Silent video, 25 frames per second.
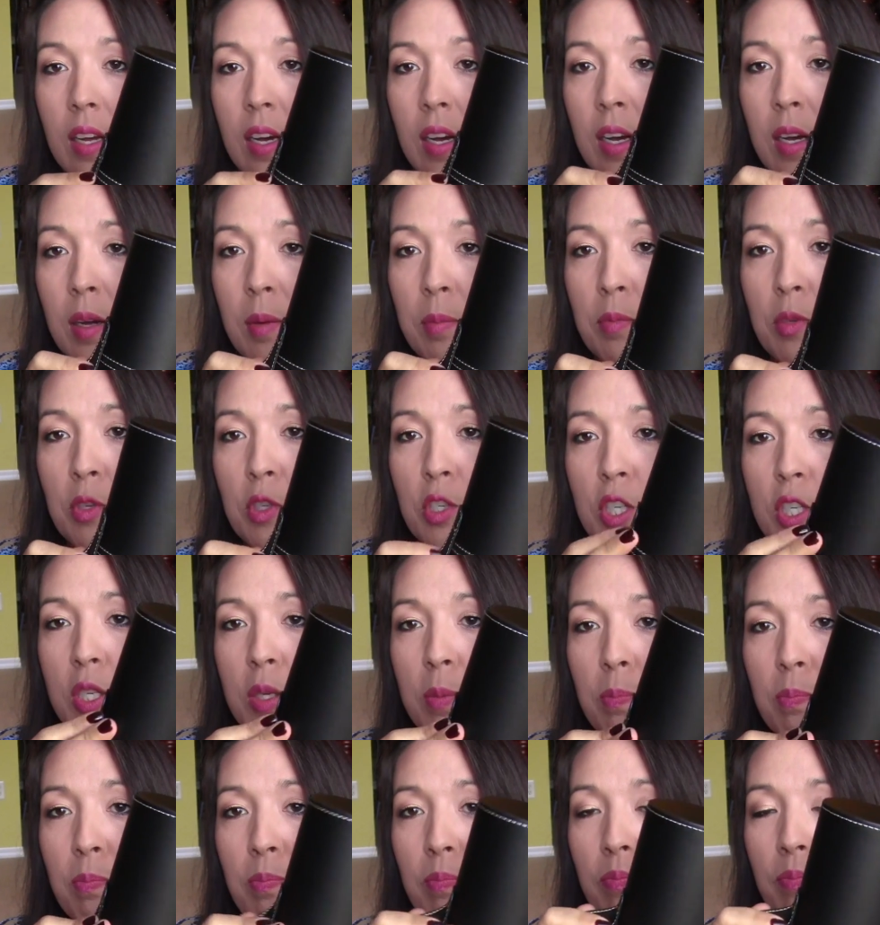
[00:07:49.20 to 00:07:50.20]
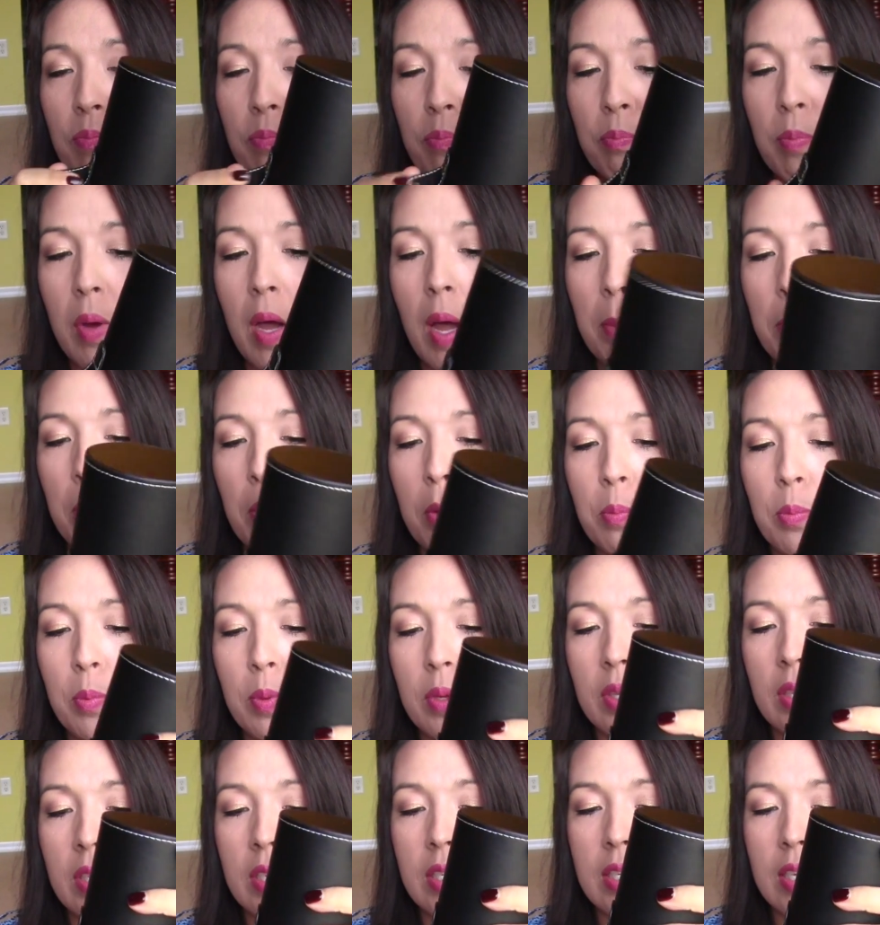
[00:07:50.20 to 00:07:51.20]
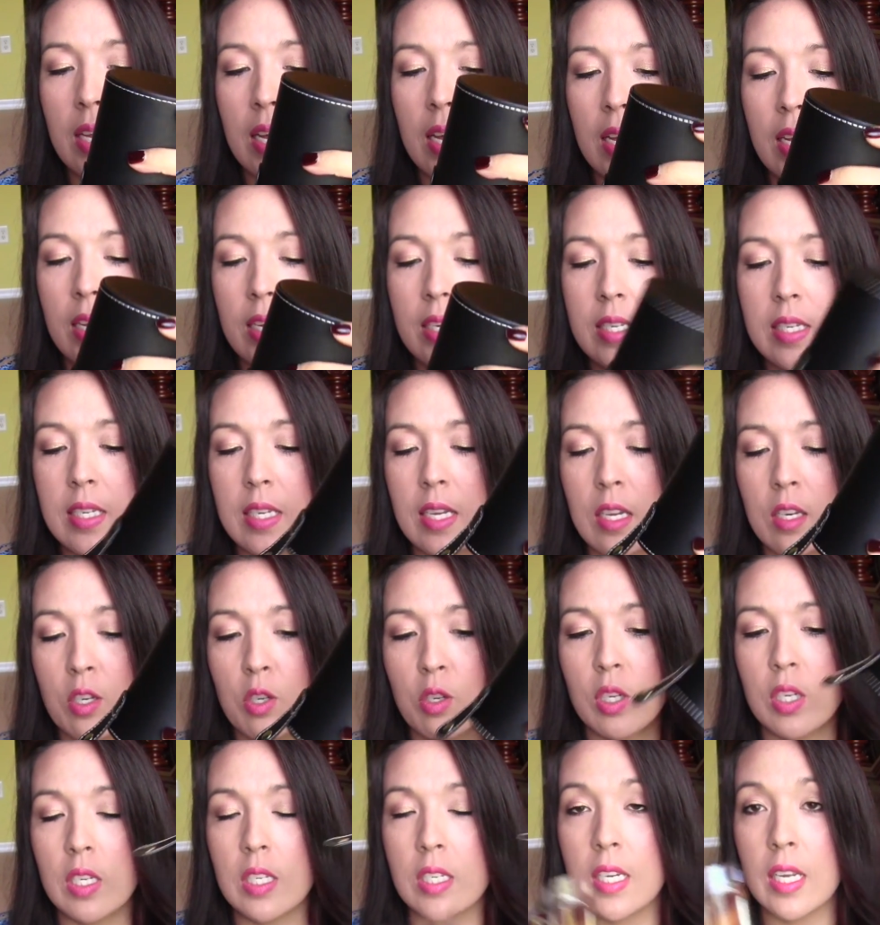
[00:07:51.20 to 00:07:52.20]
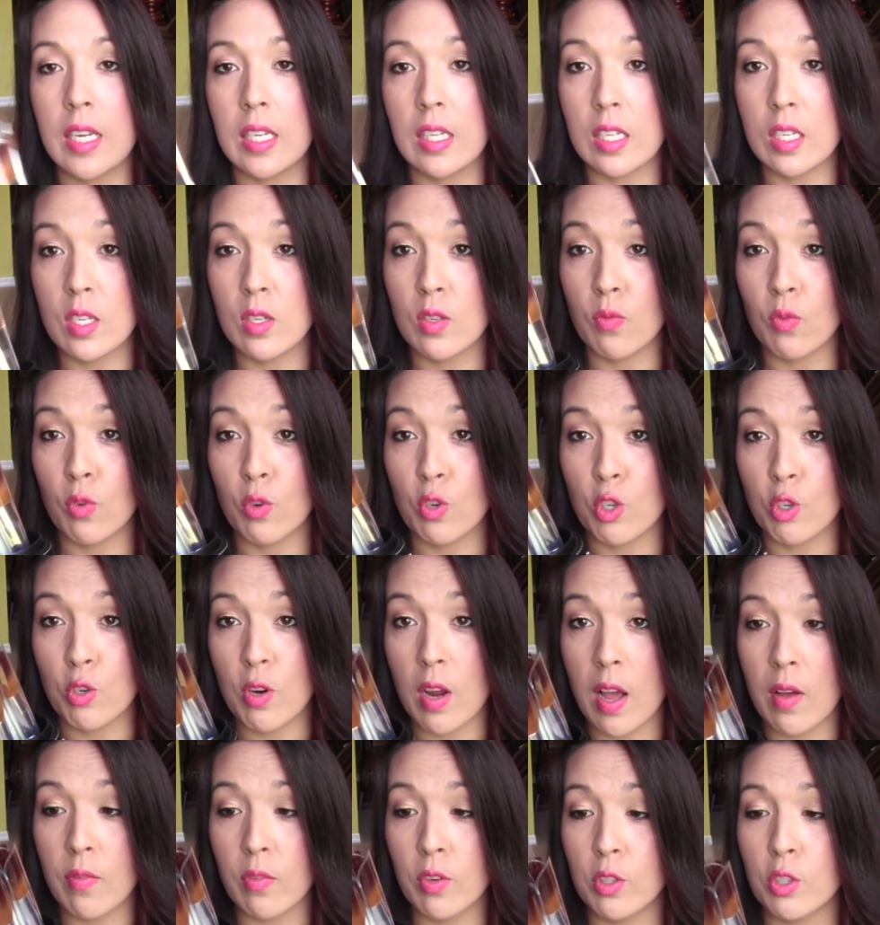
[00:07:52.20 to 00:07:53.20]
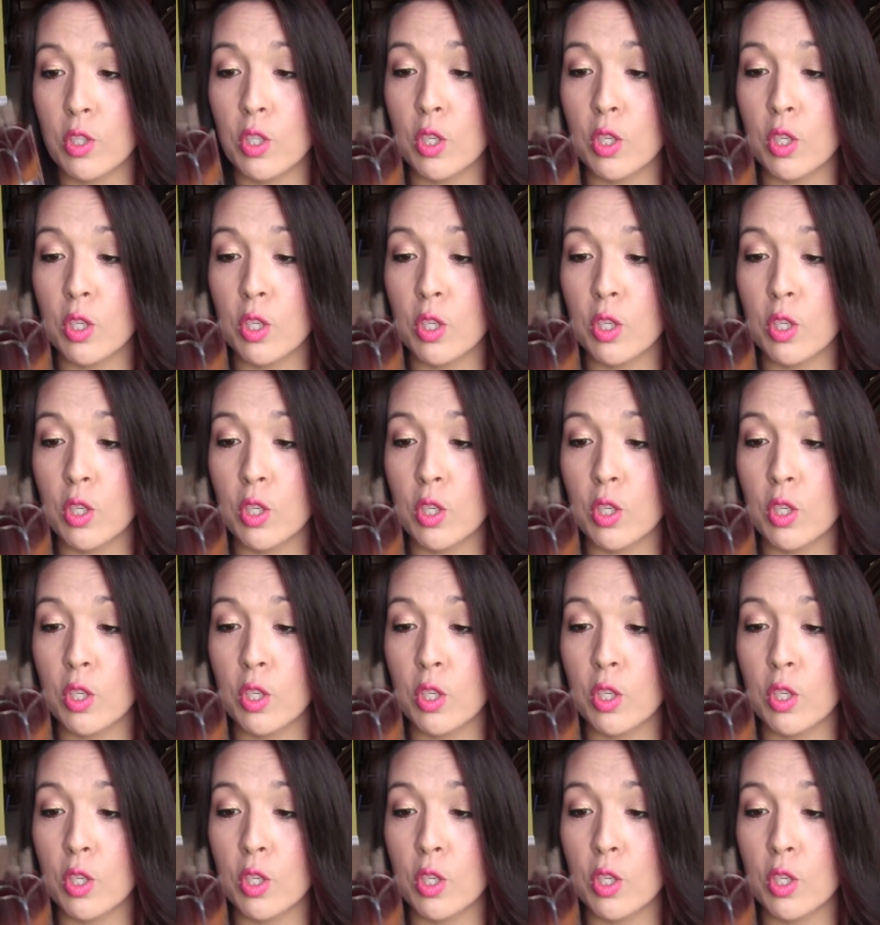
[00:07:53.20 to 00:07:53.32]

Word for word: You just pop open the sides and you can take this for travel.